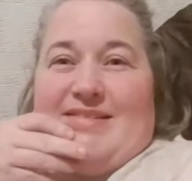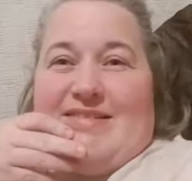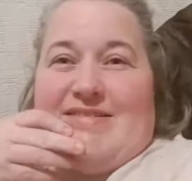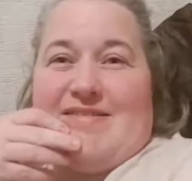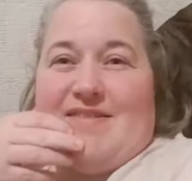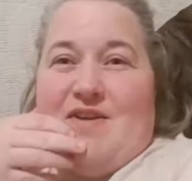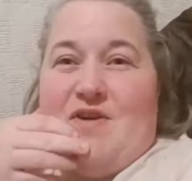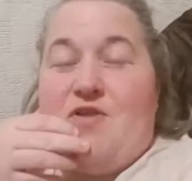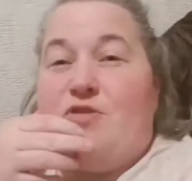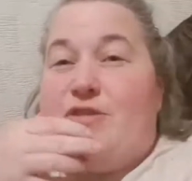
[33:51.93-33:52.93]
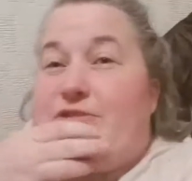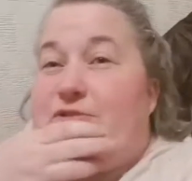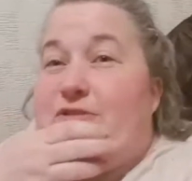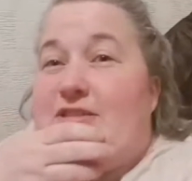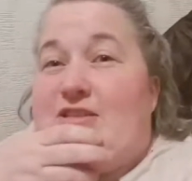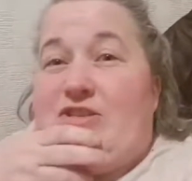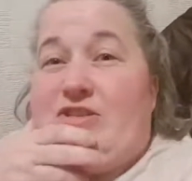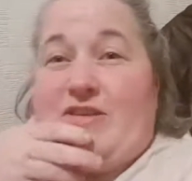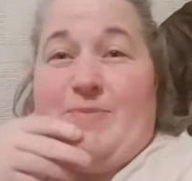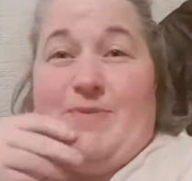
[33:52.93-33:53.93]
Oh, Crystal, this is just a
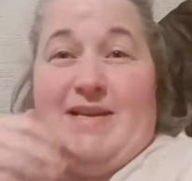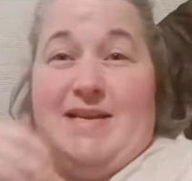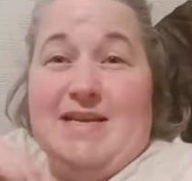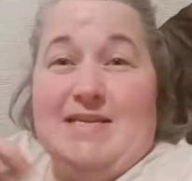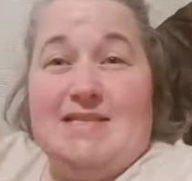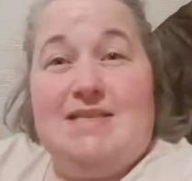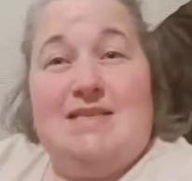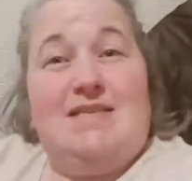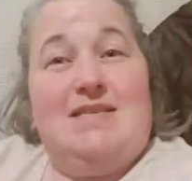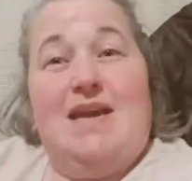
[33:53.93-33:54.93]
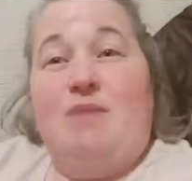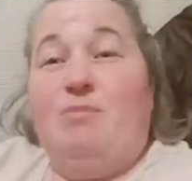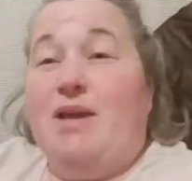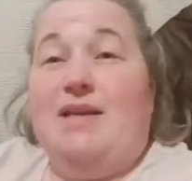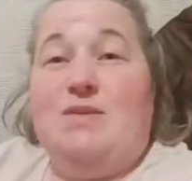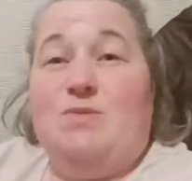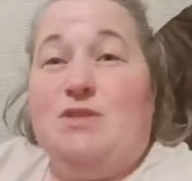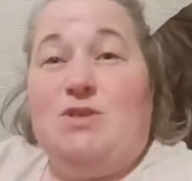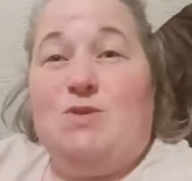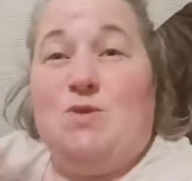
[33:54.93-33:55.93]
completely insane place. We just
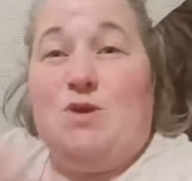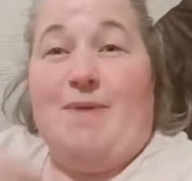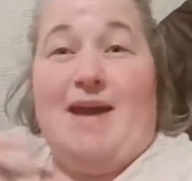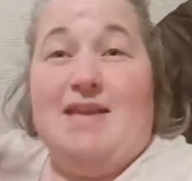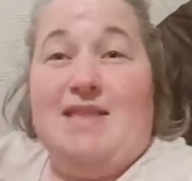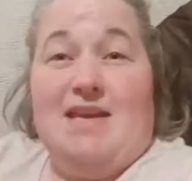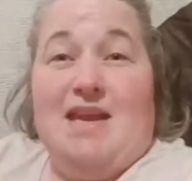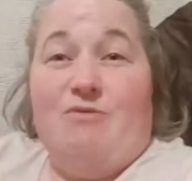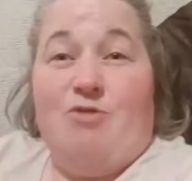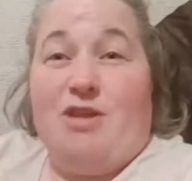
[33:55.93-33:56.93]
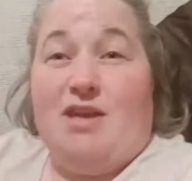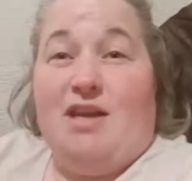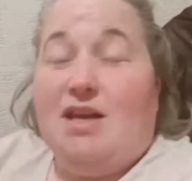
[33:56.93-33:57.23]
talk about anything and everything.